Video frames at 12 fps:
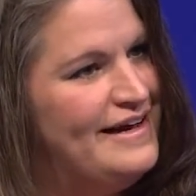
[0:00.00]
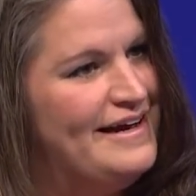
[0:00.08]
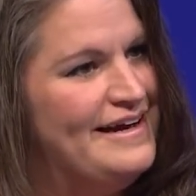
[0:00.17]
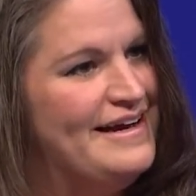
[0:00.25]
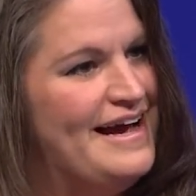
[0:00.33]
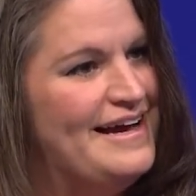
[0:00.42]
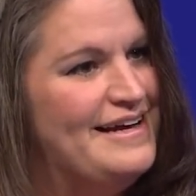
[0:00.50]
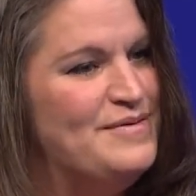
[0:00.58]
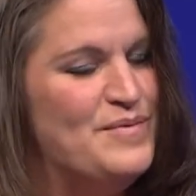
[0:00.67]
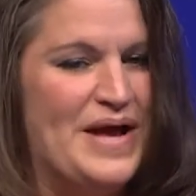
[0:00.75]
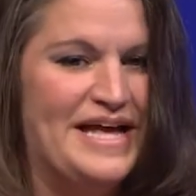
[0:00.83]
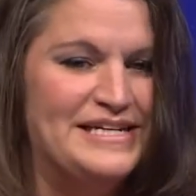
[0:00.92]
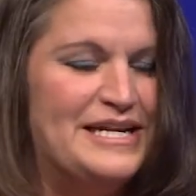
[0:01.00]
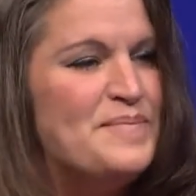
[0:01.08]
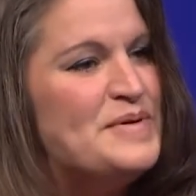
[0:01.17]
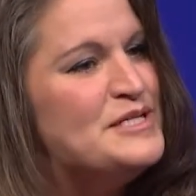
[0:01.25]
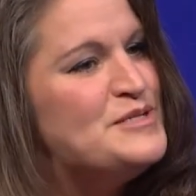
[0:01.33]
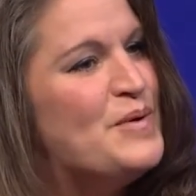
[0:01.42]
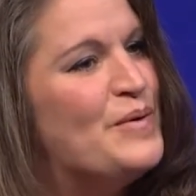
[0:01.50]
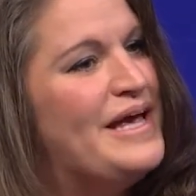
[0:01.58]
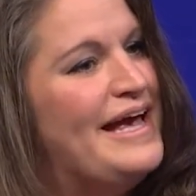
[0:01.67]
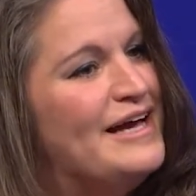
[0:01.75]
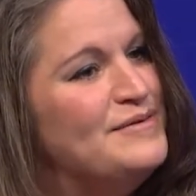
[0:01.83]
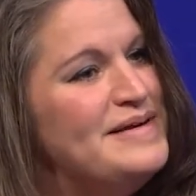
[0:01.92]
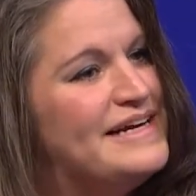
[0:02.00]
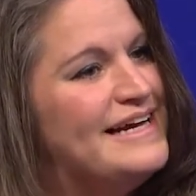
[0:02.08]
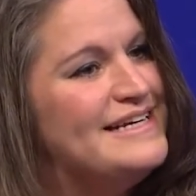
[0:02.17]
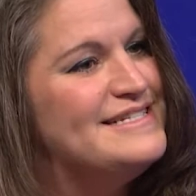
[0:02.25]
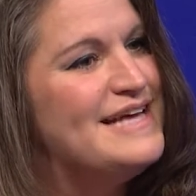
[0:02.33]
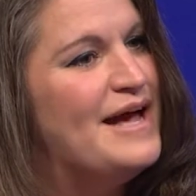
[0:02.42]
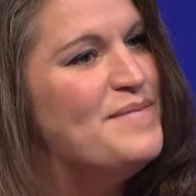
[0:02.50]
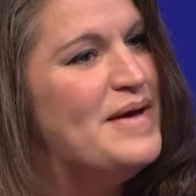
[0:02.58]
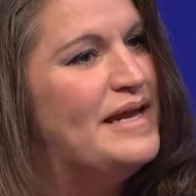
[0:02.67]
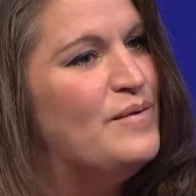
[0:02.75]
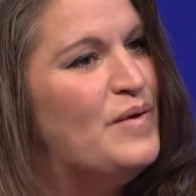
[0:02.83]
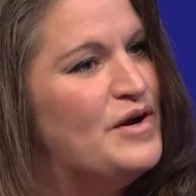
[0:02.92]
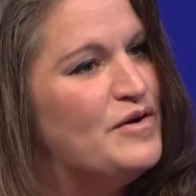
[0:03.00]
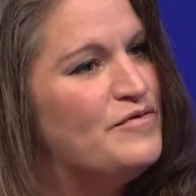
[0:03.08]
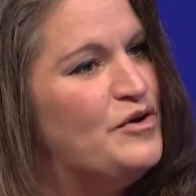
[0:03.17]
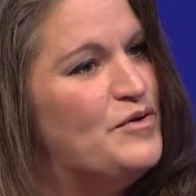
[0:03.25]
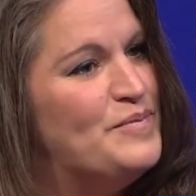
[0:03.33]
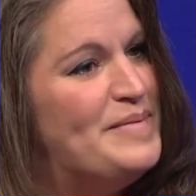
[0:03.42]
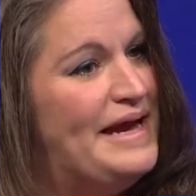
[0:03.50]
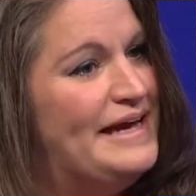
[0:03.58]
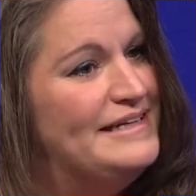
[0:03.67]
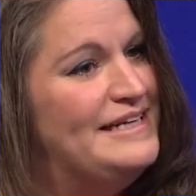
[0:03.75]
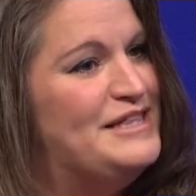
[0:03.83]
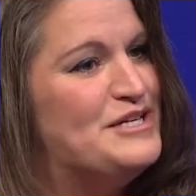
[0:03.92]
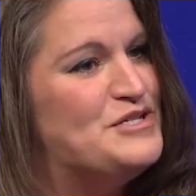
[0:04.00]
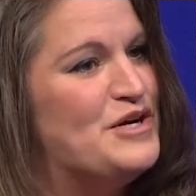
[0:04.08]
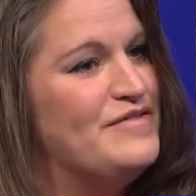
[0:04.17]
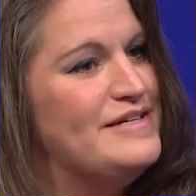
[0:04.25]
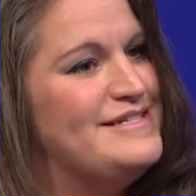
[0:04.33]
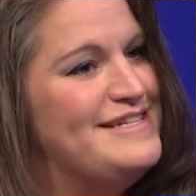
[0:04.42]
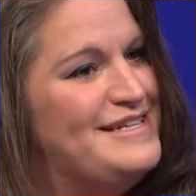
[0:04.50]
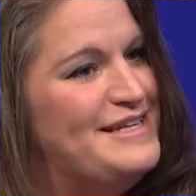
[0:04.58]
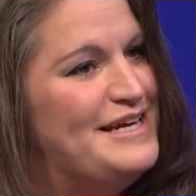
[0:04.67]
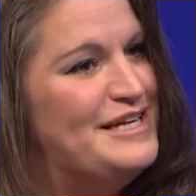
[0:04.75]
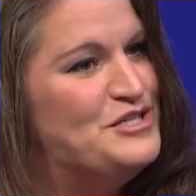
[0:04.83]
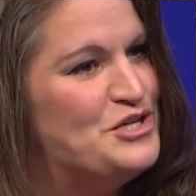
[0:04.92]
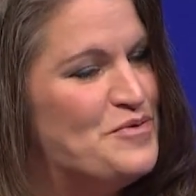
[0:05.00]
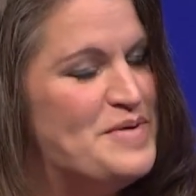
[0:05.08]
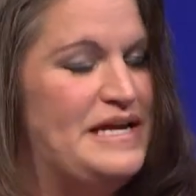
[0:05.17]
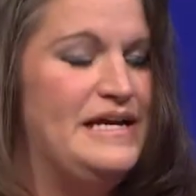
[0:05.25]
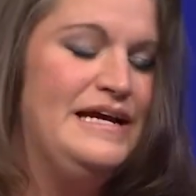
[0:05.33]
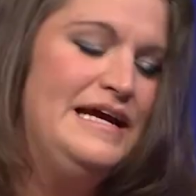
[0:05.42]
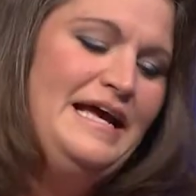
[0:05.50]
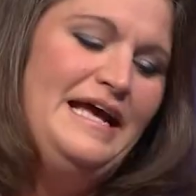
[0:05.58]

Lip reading: I ended up in Spokane because I met a wonderful man in the service in Germany,